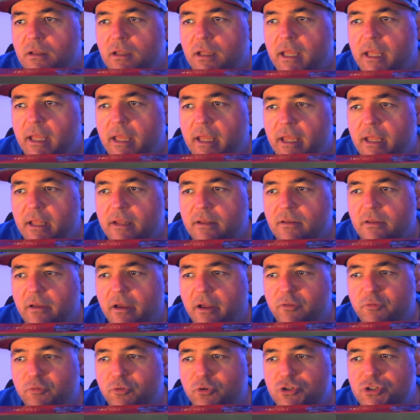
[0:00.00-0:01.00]
And uh,
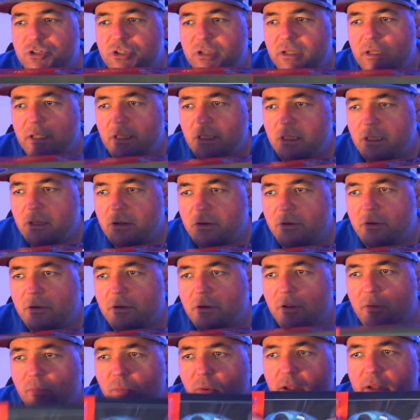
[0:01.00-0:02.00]
unfortunately
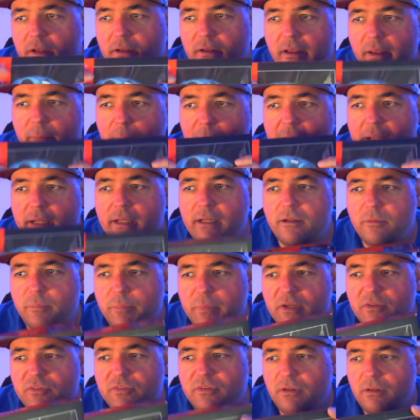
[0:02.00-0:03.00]
here, when uh, Mad Little
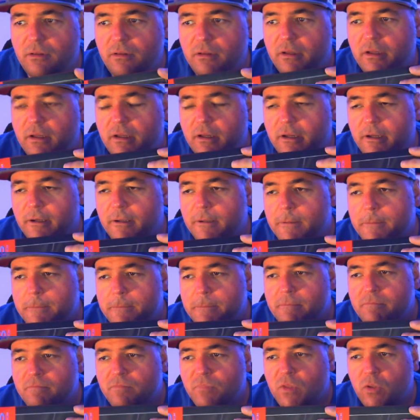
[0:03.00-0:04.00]
Pixel, uh,
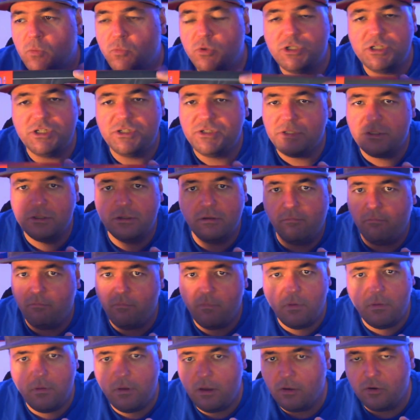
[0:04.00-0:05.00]
which is a
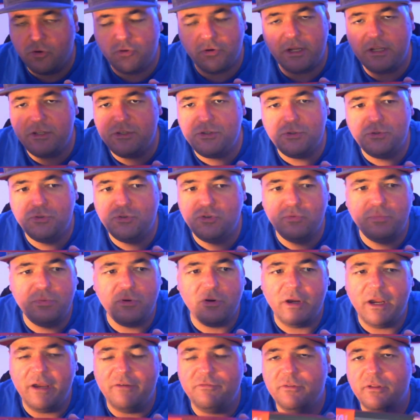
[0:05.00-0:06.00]
a great
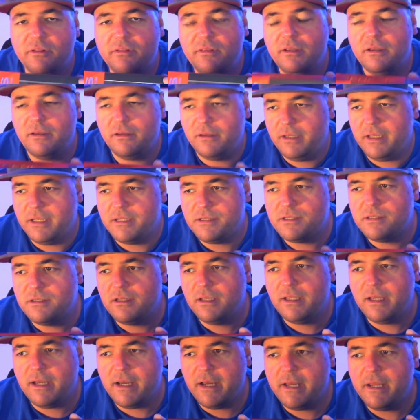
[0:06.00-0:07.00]
YouTuber. I have nothing against the
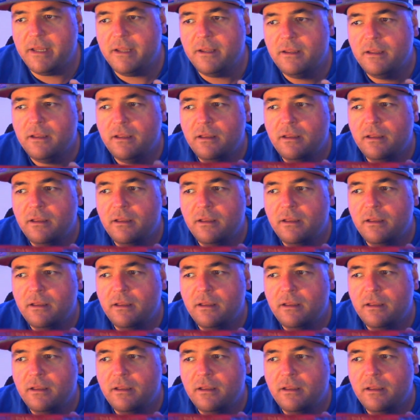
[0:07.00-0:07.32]
guy.